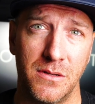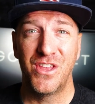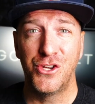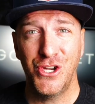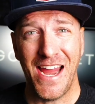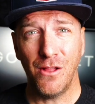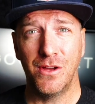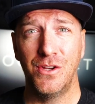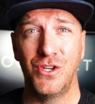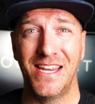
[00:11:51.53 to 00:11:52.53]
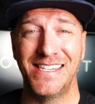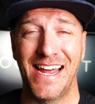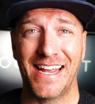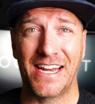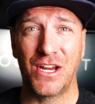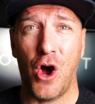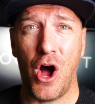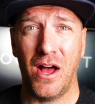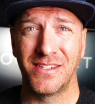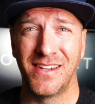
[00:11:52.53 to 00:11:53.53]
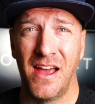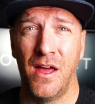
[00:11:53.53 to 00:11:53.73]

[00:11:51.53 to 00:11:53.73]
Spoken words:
The challenge is that it can cost